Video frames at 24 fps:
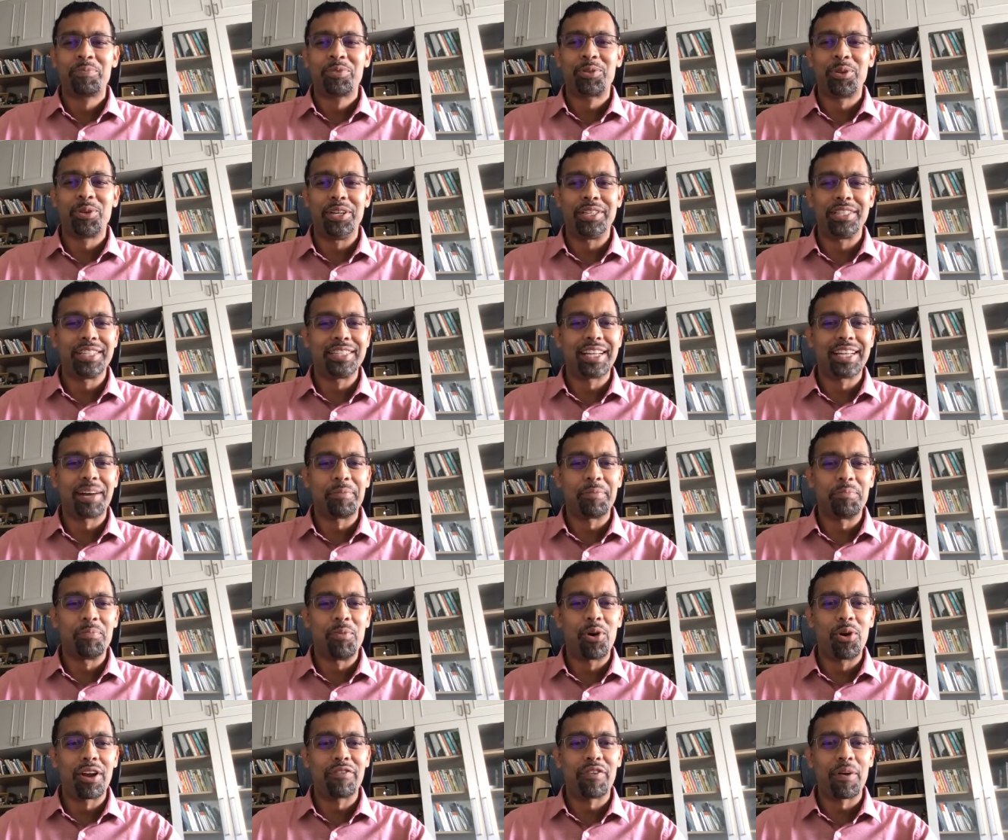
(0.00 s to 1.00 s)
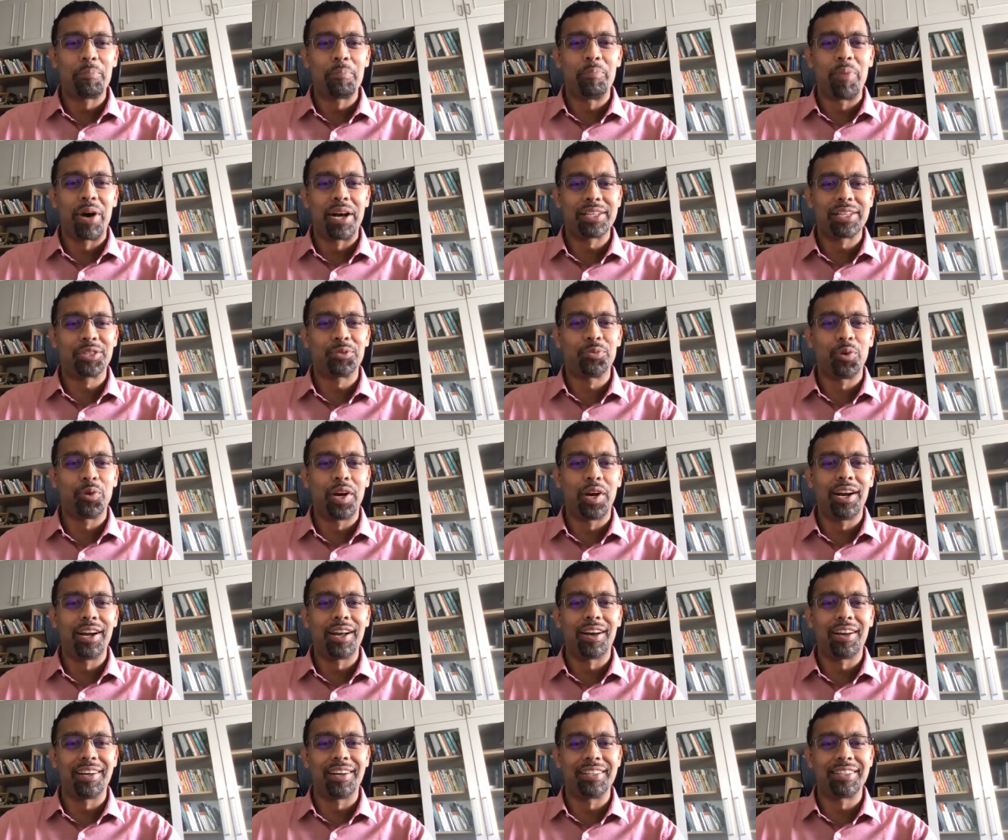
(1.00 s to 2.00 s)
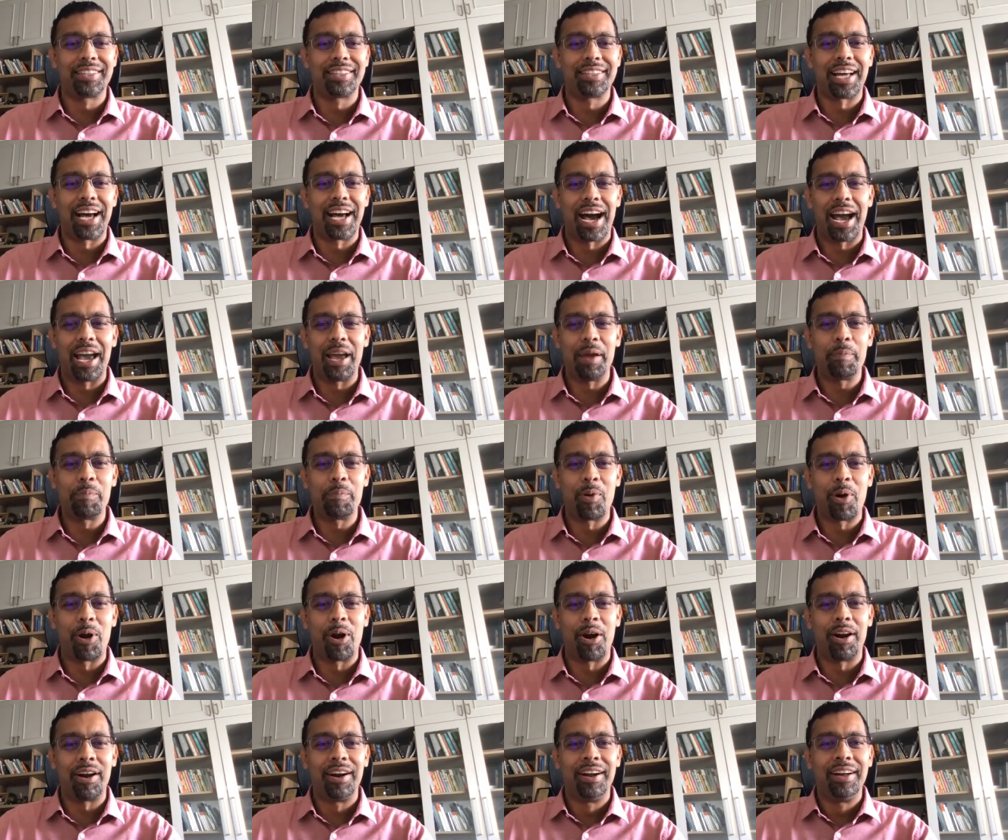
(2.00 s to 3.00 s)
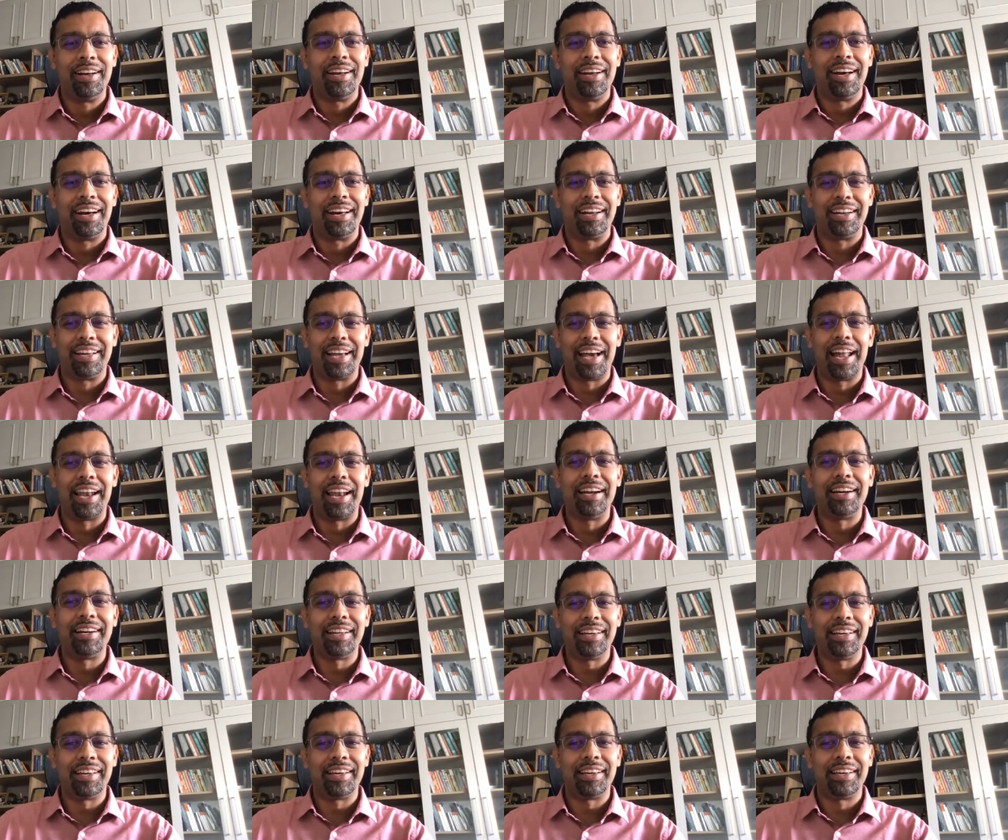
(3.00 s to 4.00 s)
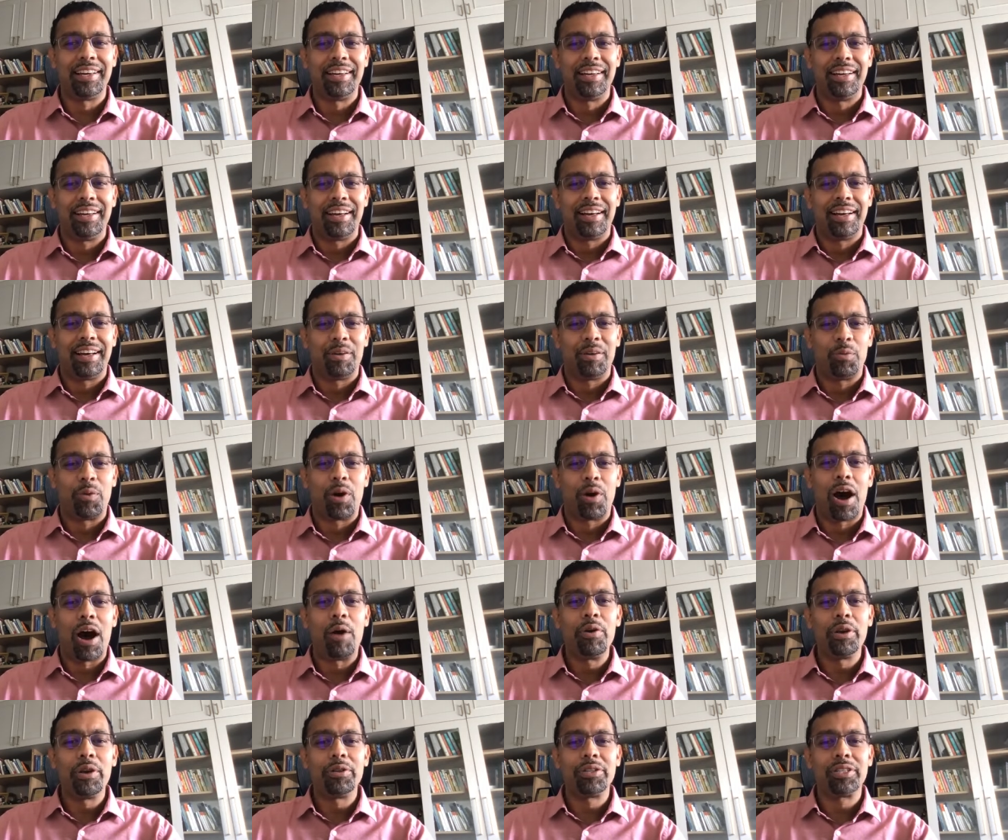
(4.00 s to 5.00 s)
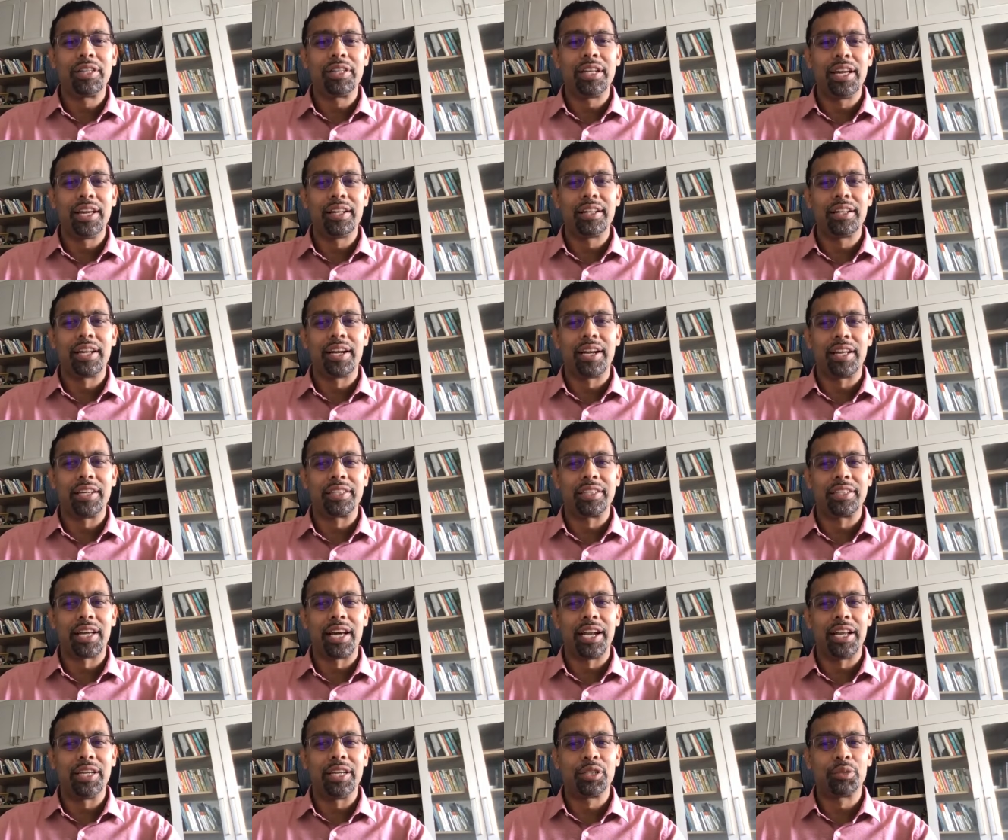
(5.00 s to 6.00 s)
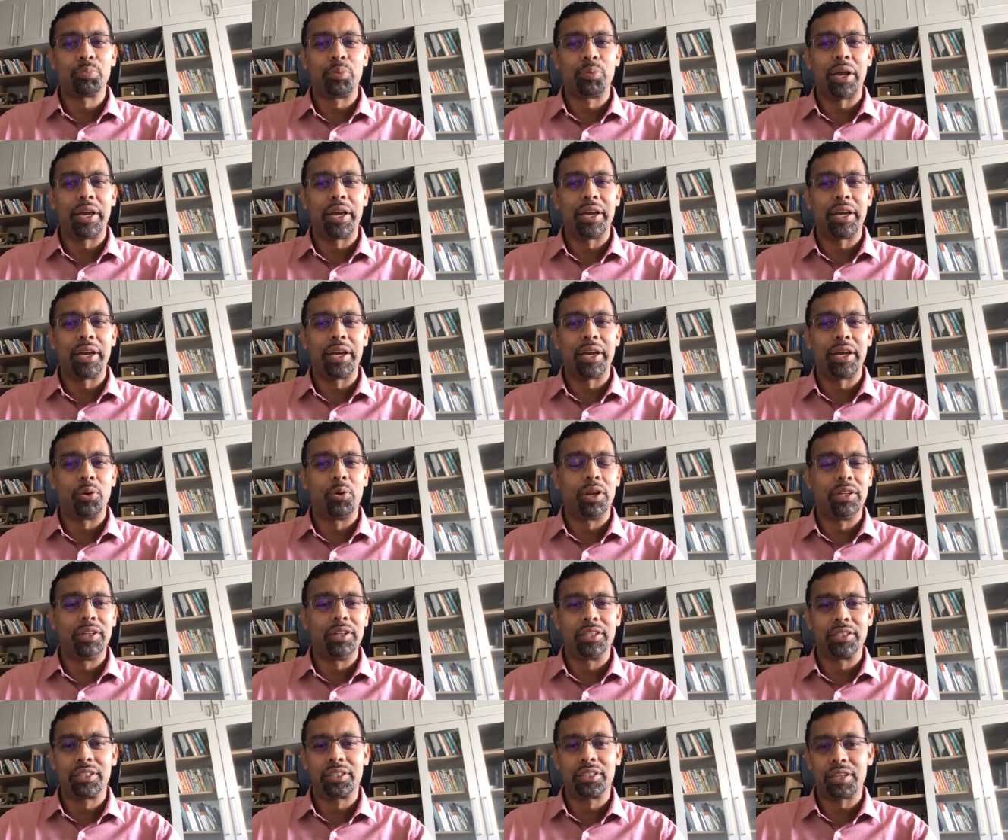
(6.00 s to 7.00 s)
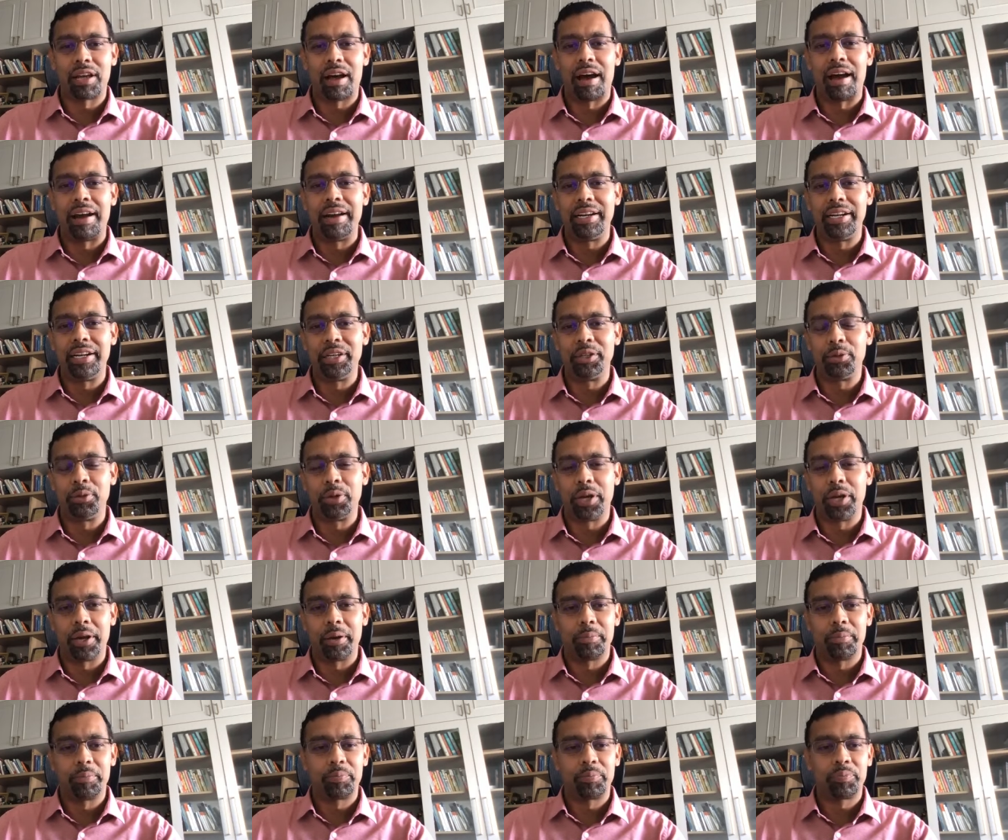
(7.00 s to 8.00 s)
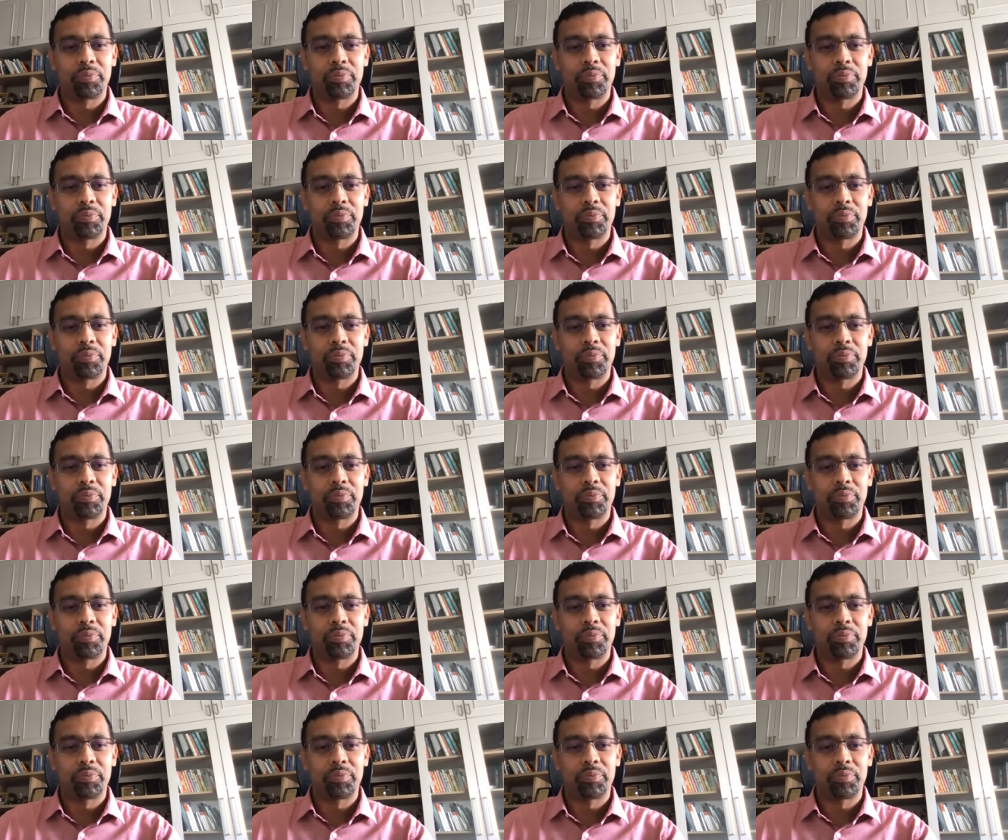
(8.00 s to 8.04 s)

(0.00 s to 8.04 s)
So is this a more of a buzzword, or is it a hype, or a reality? How do you think that SRE is playing a role in this IT today?